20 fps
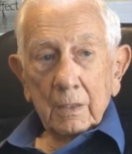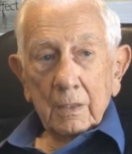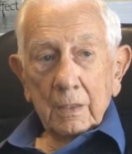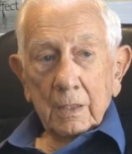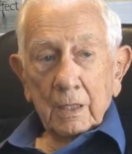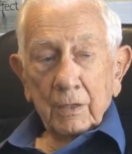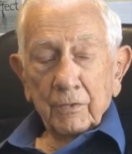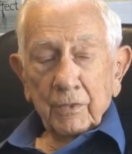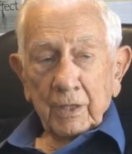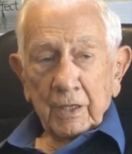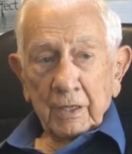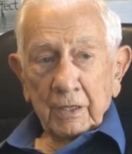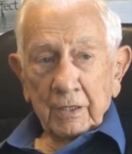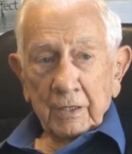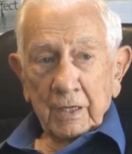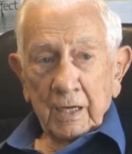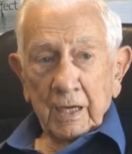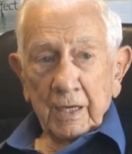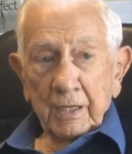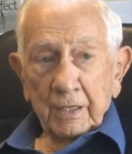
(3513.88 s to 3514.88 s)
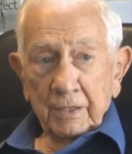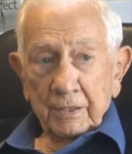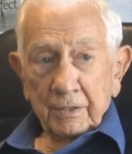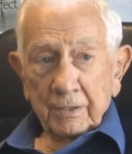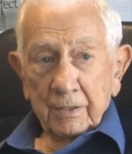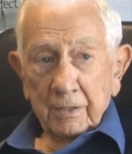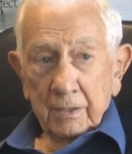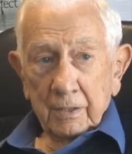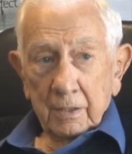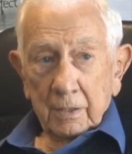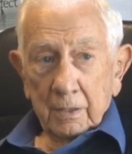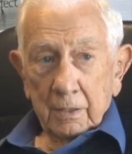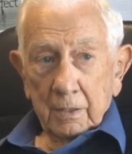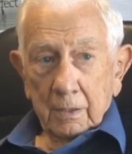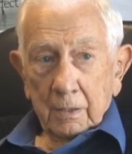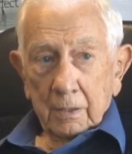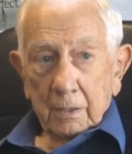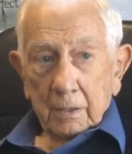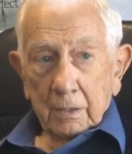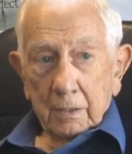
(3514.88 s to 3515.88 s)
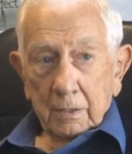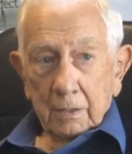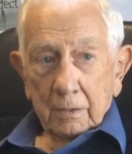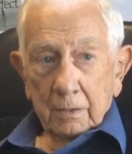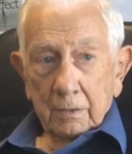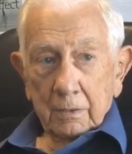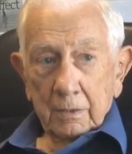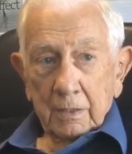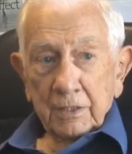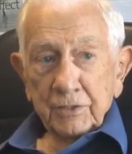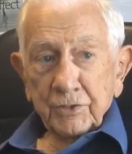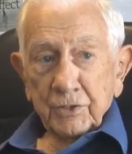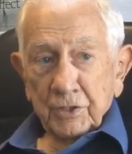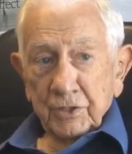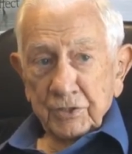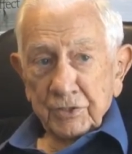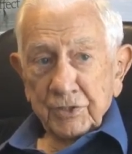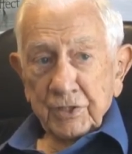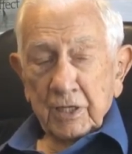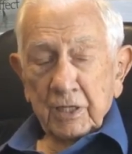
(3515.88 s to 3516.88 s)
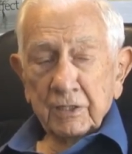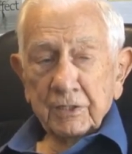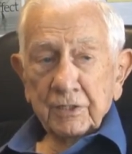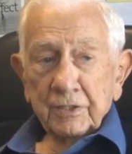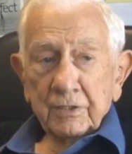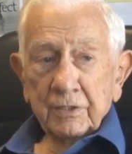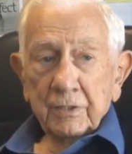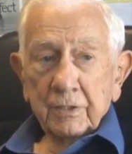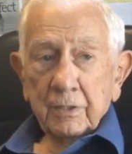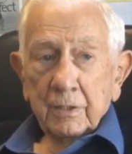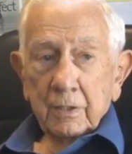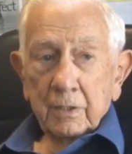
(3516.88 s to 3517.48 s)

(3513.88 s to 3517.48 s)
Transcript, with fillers: now they had hired, uh, as a consultant,